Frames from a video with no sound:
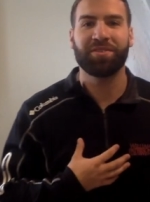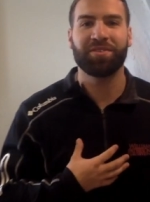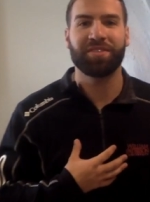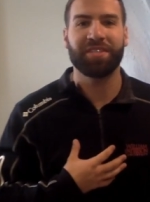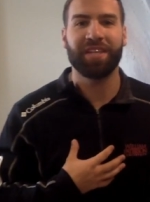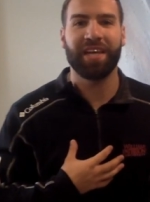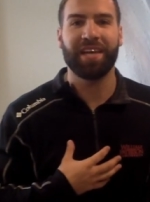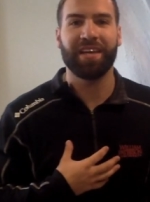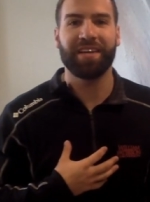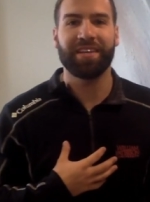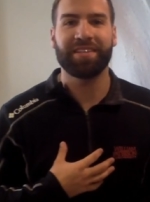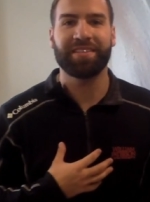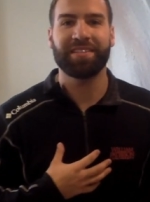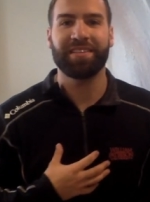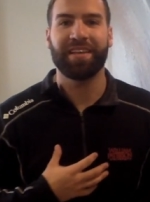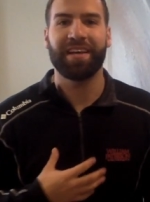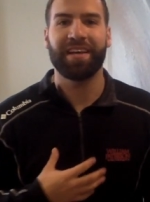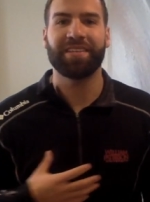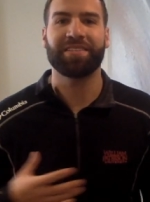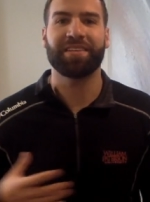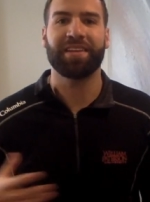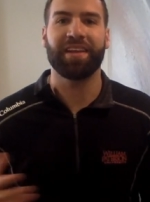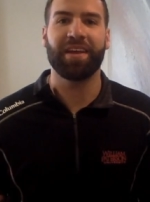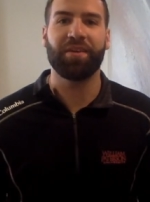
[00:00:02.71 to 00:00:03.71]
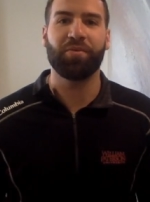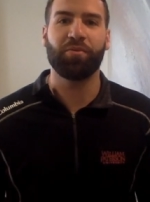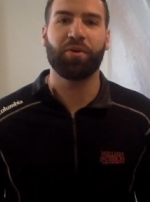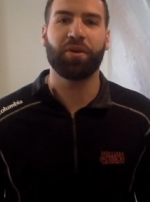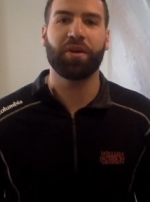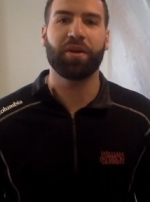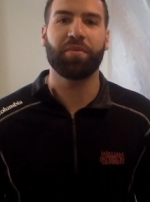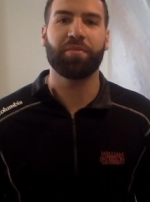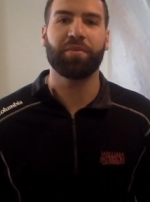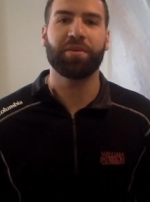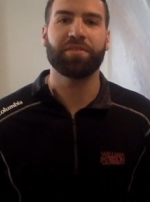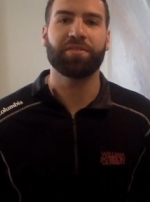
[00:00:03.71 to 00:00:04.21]
Zayas and today we're
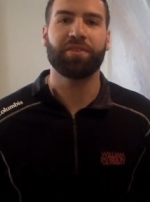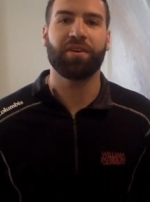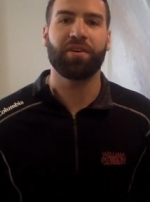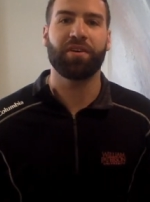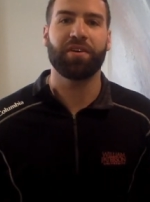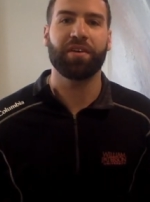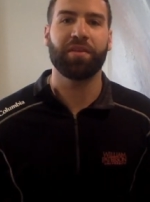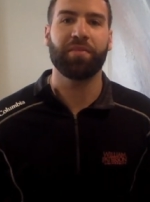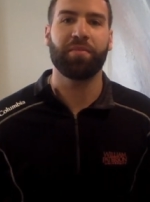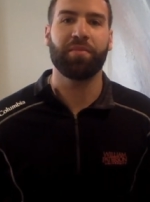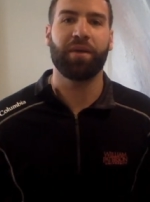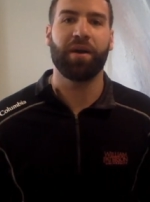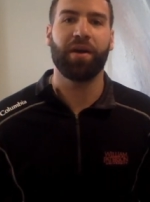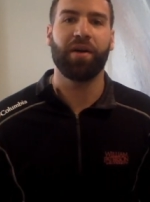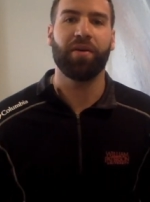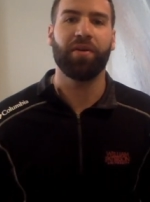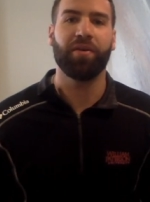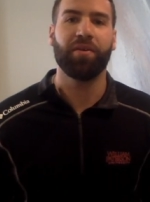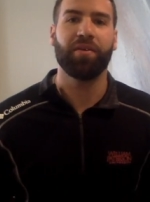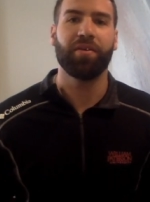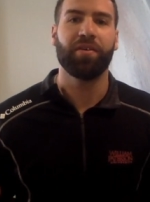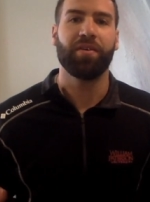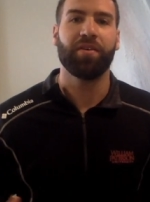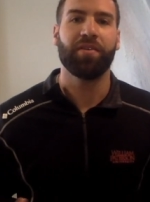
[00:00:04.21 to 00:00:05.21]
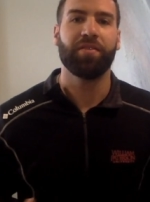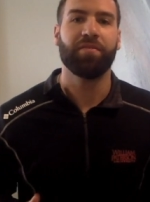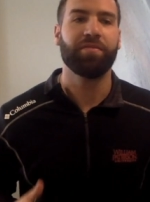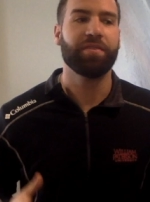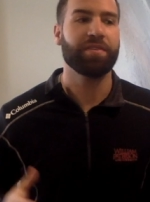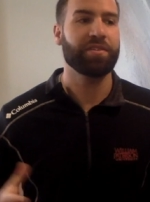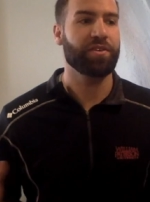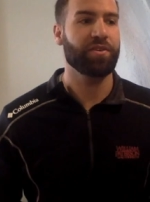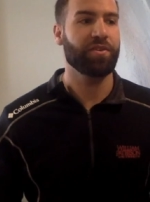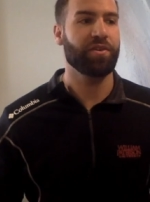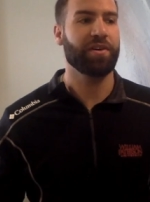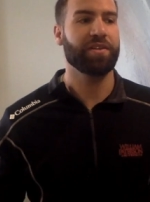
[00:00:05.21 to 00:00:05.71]
going to be talking about
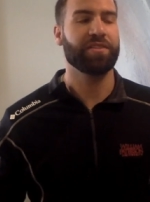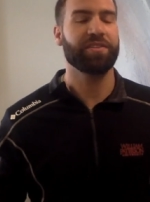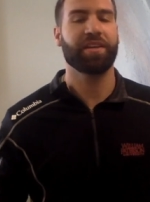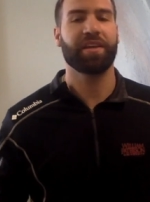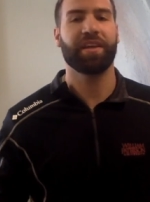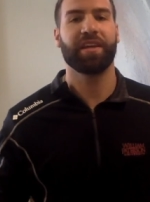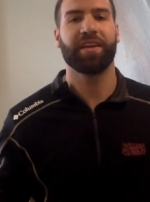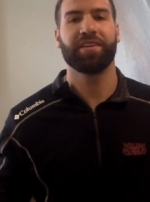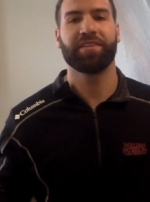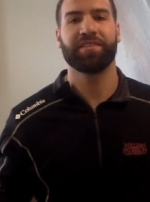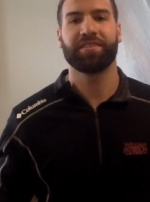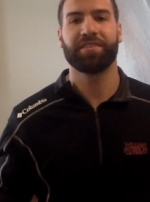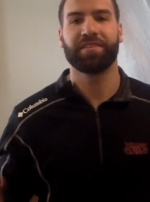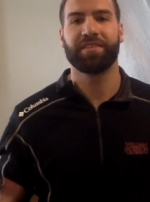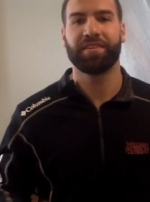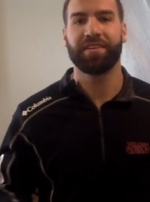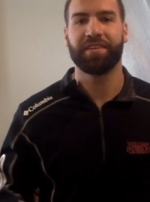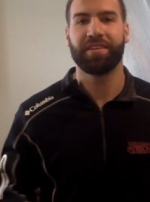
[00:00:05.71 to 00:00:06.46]
physical education.